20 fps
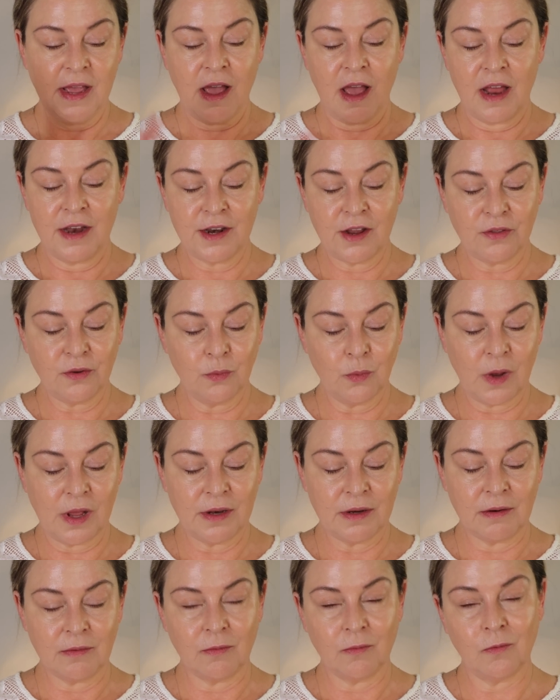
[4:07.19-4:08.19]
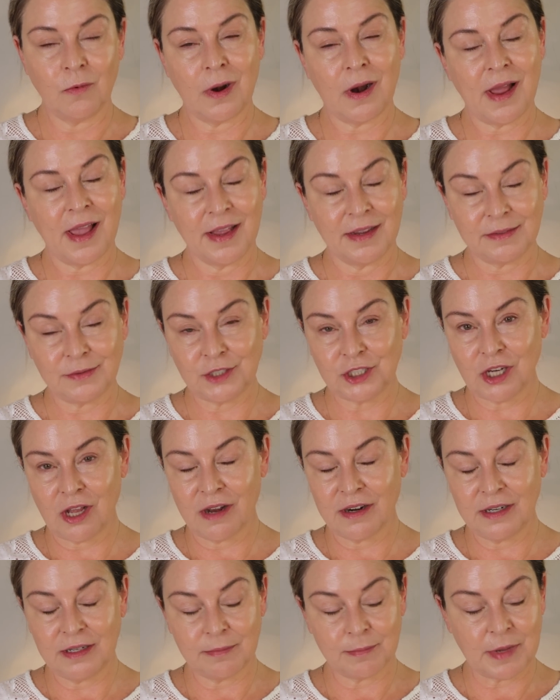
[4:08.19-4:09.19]
Another one where I have shot
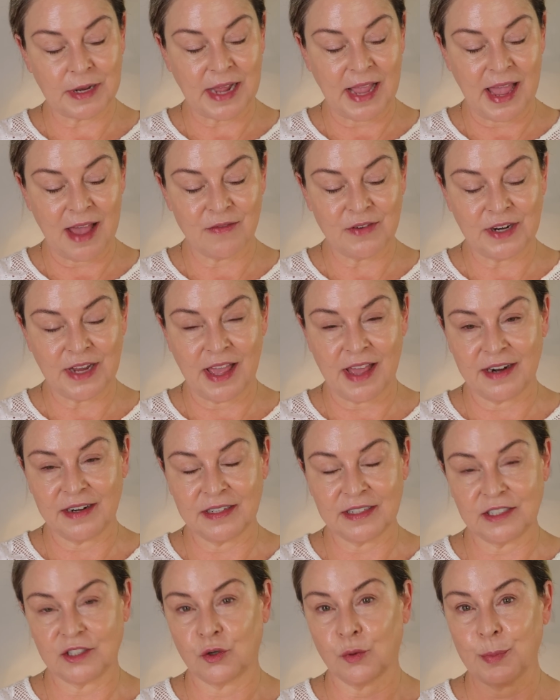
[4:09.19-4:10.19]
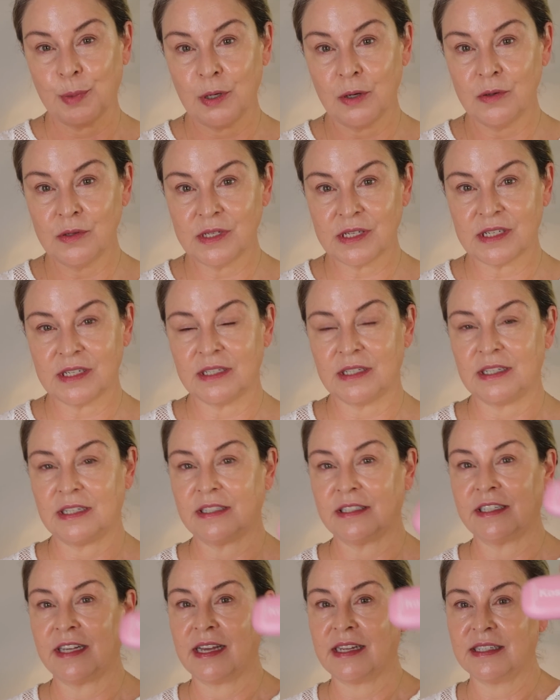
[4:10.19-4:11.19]
it, but I haven't edited or posted
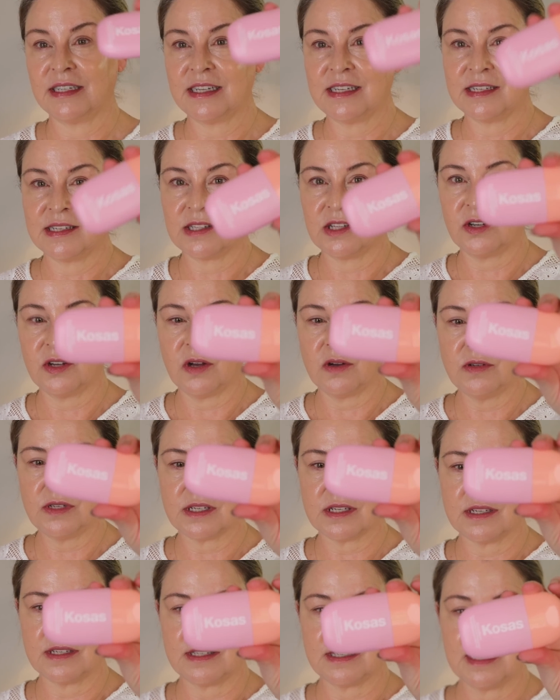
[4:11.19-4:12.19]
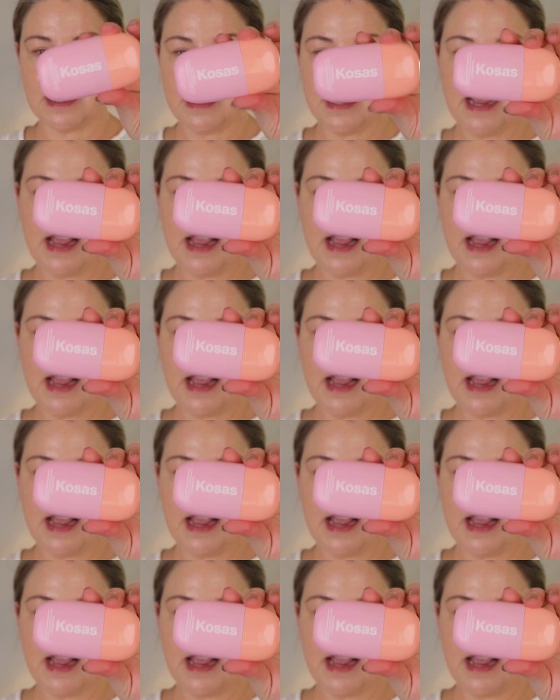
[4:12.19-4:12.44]
it yet, is the Kosas.